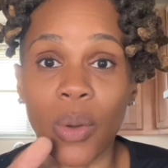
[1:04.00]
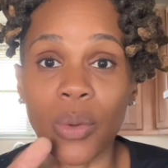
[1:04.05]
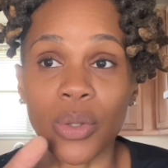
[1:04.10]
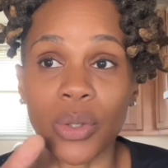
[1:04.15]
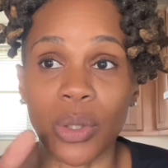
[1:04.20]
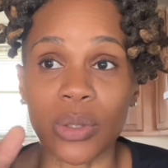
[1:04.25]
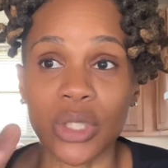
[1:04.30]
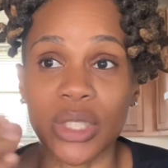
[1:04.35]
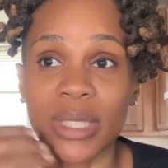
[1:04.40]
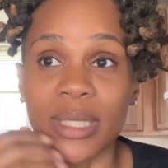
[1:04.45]
you
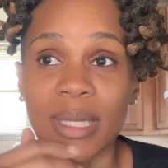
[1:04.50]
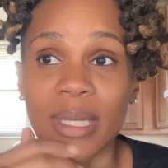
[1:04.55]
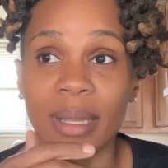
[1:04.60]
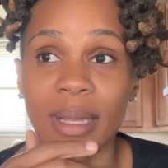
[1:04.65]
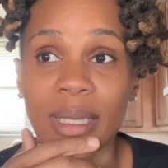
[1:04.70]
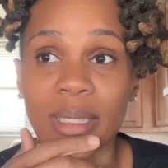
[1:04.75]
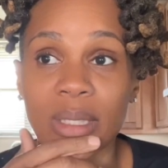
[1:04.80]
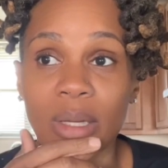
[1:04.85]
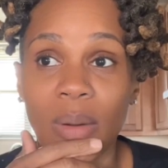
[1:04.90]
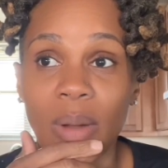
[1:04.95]
know, she said
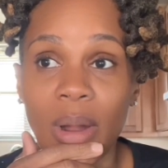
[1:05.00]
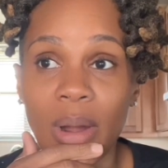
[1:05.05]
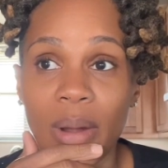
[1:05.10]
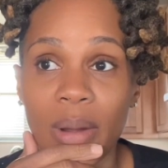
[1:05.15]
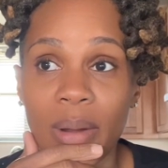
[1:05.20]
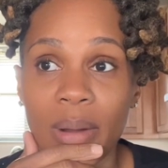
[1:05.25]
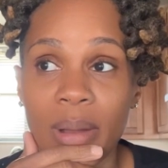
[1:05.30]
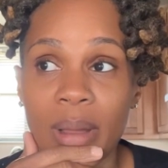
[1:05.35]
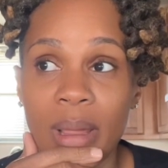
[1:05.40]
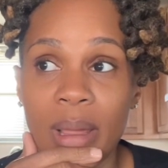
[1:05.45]
they told
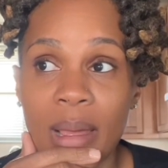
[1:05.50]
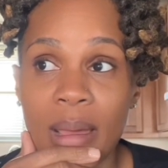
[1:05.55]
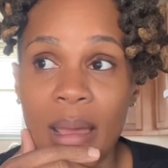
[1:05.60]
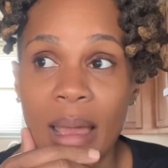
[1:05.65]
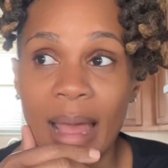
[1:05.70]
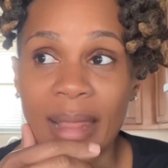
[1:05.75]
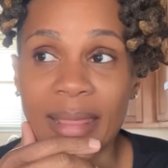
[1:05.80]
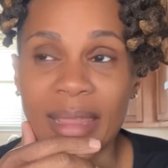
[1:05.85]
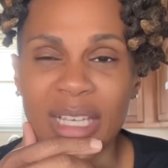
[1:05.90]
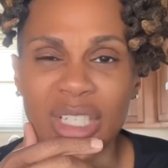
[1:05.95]
her,
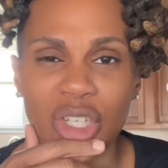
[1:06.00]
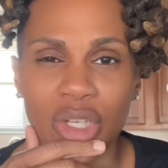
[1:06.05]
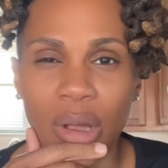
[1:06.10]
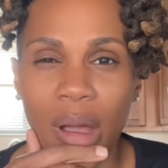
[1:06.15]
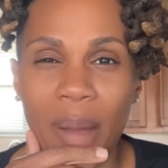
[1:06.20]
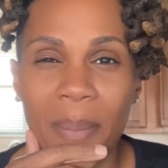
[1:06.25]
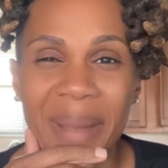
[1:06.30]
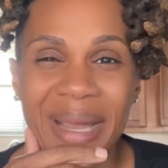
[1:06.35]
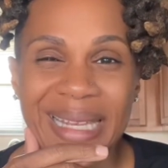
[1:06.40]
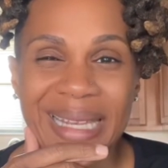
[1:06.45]
I think she
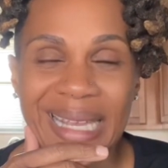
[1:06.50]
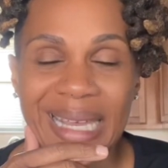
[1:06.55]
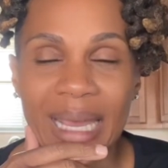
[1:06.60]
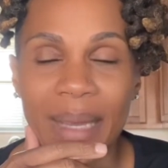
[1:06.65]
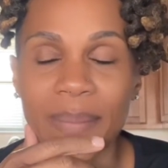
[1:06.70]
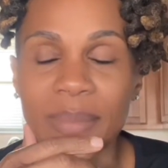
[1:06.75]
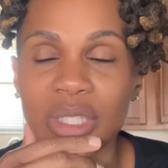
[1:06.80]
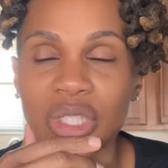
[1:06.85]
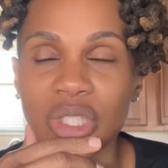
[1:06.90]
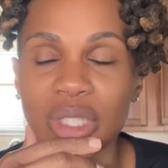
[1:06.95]
called my dad,
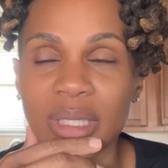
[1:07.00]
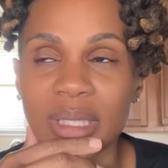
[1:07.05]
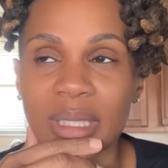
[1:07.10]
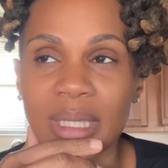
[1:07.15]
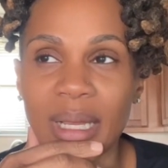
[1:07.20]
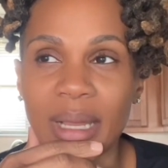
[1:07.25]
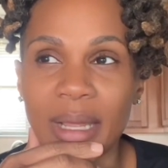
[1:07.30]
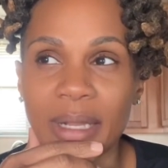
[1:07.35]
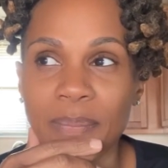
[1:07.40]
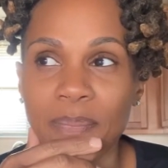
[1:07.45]
but she
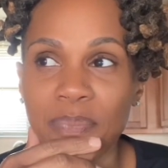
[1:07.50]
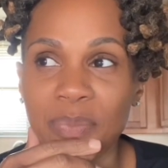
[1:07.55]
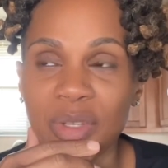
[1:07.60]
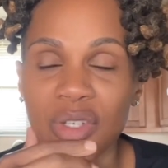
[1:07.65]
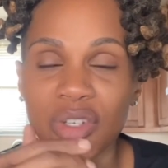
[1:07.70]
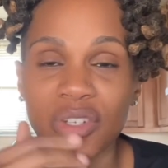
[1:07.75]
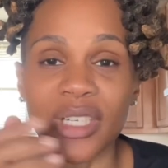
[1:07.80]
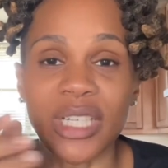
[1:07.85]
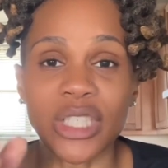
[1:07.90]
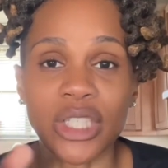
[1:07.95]
said,
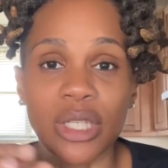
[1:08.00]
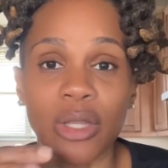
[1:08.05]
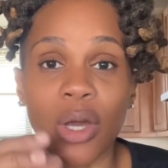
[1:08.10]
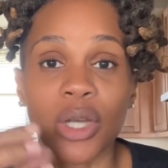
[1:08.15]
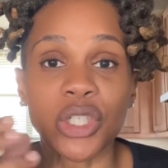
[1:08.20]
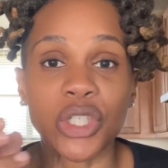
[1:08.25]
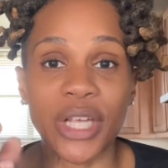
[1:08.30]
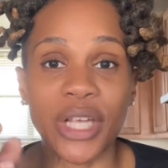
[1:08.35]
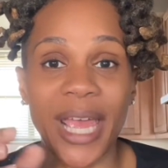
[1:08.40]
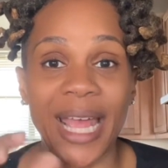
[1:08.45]
she initially
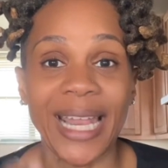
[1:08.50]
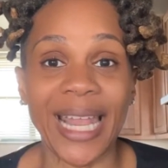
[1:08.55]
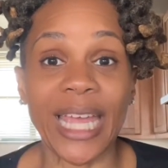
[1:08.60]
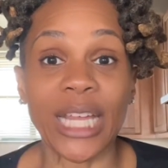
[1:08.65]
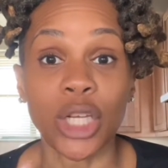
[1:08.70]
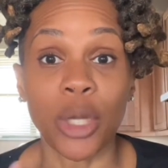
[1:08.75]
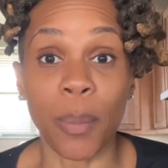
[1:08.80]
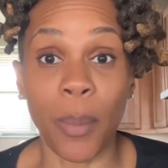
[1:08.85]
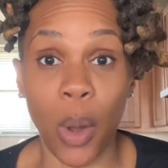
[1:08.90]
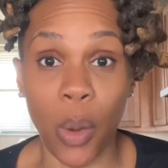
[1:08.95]
thought she had like
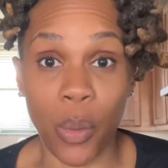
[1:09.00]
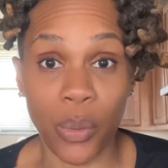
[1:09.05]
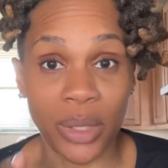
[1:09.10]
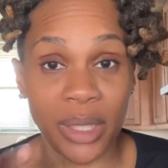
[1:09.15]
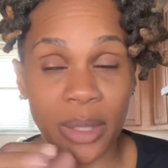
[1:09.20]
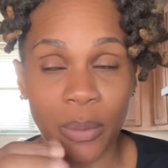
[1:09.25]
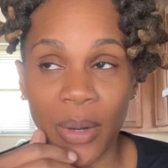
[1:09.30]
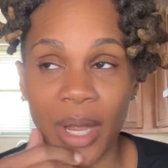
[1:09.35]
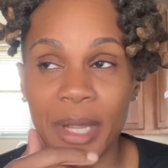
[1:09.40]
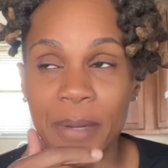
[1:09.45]

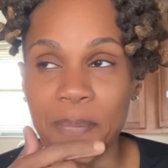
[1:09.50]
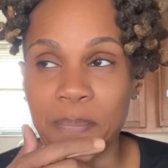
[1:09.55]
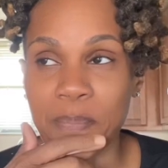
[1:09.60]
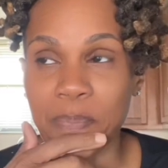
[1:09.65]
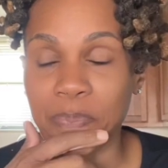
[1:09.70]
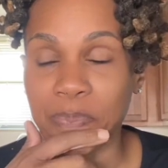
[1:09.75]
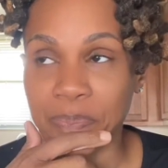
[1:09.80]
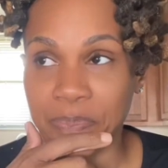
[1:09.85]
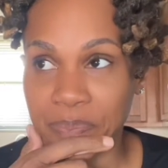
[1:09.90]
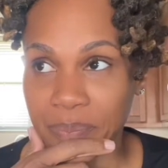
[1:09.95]
pneumonia, right?
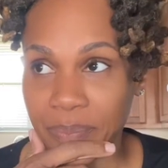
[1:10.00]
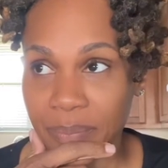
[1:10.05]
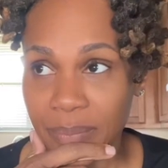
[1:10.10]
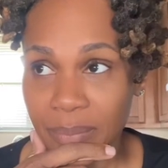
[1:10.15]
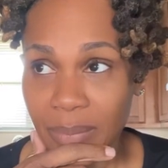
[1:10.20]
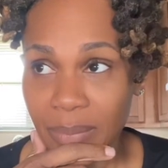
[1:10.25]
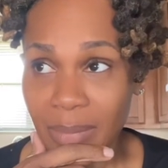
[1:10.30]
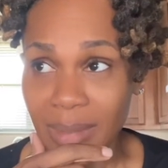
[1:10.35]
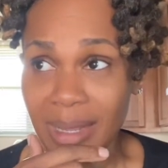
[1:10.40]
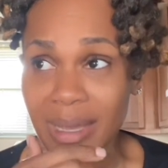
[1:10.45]

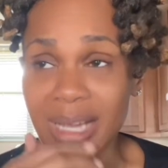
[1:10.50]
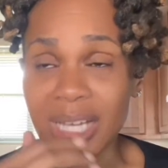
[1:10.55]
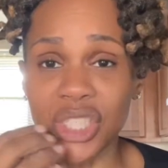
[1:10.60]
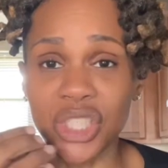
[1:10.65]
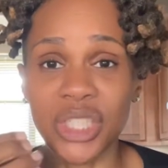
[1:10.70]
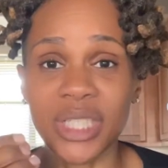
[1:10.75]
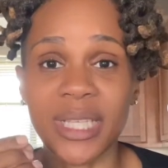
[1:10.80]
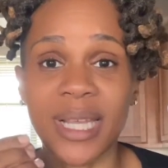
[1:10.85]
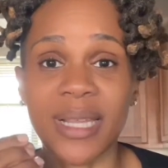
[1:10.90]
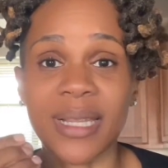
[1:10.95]
Because
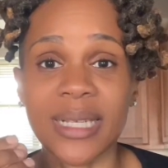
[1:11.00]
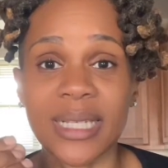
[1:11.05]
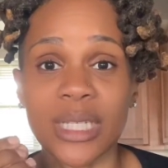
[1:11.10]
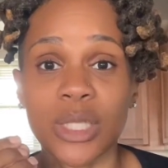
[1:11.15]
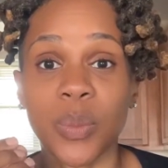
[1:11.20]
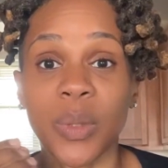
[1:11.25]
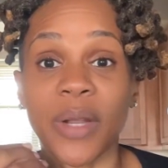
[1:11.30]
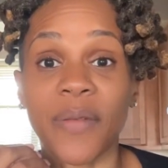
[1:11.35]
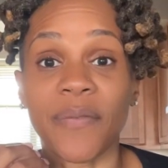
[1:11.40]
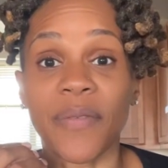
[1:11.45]
she said this is
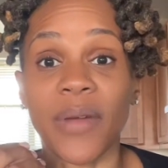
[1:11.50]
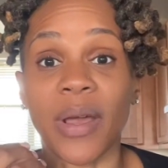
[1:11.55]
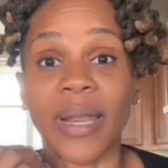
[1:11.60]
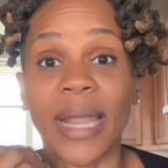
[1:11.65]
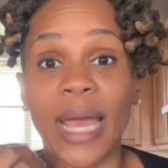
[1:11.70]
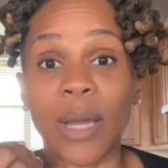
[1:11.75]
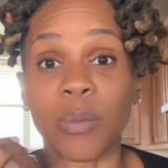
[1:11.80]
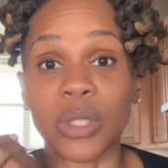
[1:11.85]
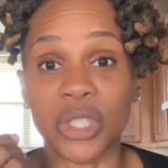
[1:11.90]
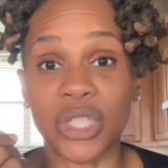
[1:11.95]
what it felt
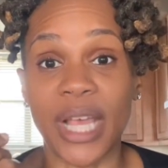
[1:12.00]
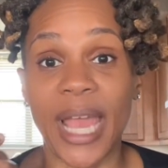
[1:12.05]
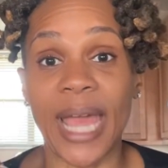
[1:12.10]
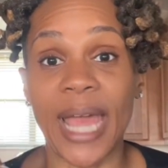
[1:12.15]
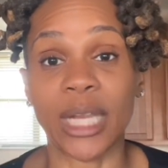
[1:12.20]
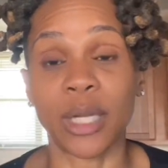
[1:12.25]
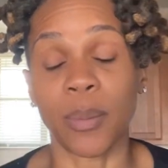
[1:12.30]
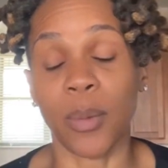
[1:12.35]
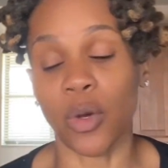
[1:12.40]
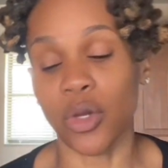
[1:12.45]
like when she had
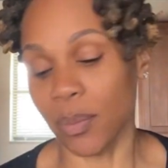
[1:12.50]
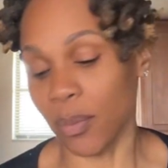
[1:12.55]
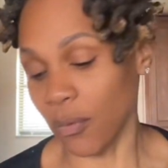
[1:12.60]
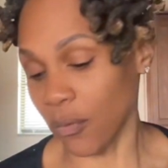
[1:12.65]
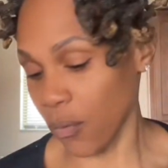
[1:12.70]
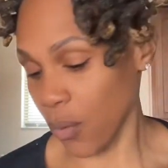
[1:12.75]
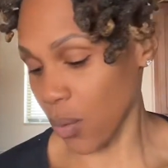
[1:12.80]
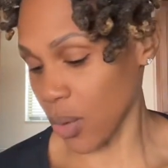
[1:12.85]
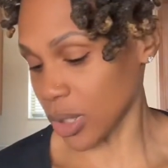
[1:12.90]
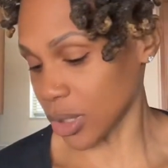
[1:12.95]
pneumonia
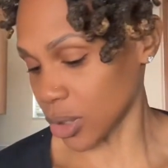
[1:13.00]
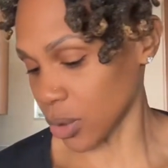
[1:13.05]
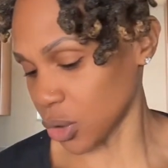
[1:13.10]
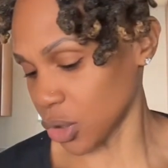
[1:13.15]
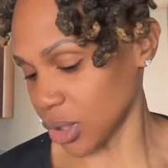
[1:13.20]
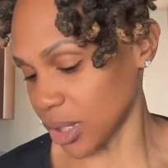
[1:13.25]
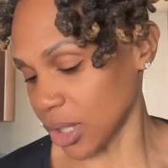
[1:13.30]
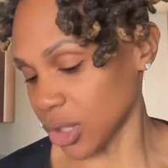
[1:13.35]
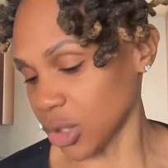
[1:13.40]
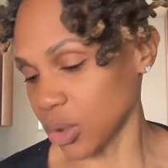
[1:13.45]
before. So she
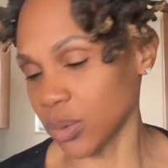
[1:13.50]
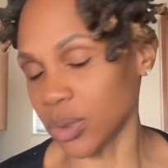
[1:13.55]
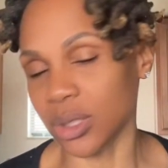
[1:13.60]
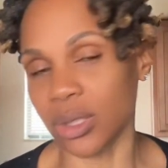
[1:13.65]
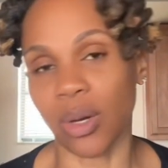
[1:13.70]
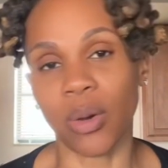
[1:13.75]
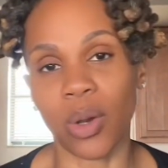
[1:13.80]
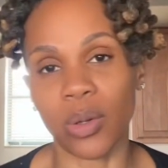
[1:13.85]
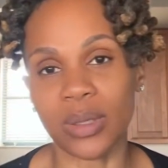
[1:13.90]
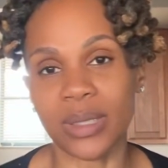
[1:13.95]
said she was
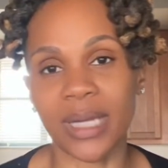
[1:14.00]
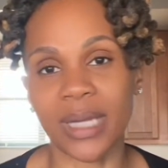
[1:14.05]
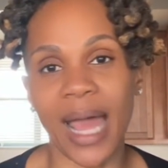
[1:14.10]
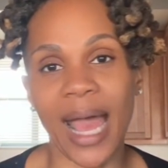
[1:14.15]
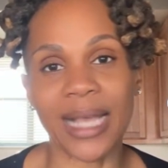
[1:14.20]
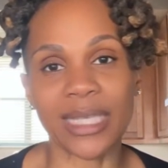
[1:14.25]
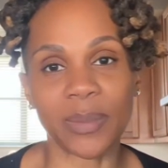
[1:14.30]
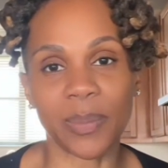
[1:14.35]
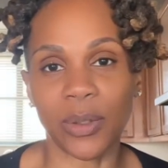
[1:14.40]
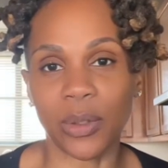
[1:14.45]
going to go to the
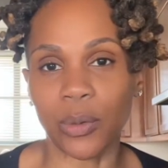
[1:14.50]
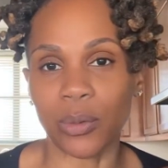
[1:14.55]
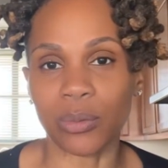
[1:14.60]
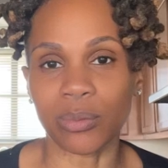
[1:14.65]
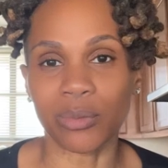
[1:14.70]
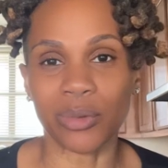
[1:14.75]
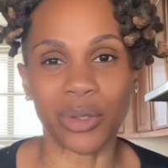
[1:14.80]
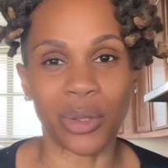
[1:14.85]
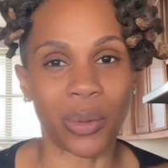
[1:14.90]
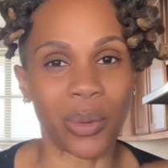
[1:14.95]
hospital,
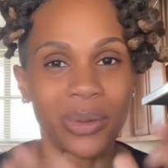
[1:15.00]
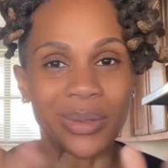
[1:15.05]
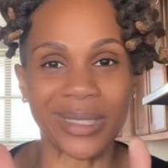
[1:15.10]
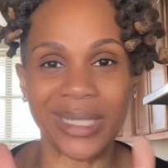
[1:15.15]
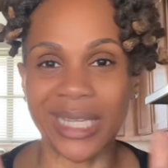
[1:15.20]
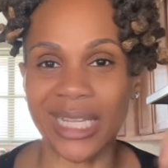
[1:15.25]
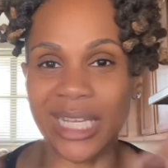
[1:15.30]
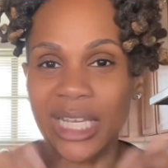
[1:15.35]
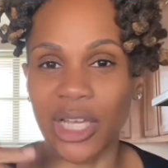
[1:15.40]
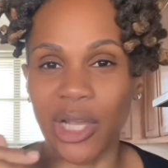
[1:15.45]
you know, go to
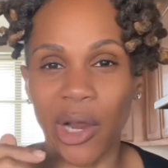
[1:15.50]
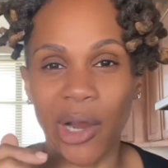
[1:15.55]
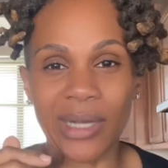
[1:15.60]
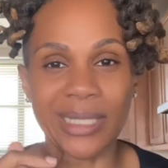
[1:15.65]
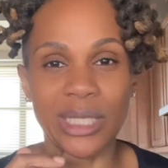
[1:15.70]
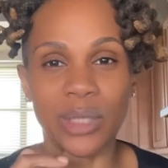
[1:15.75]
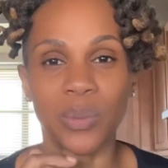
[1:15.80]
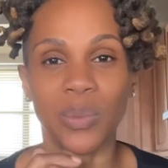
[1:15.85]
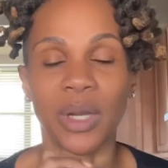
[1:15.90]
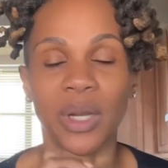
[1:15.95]
the ER,
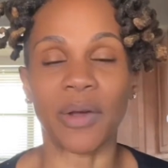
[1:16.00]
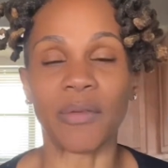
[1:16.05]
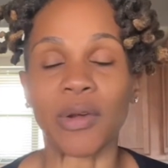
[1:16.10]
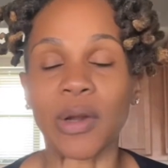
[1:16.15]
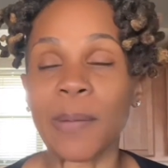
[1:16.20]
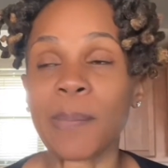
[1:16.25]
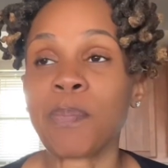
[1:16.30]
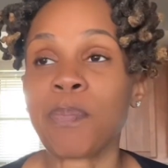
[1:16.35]
see whatever.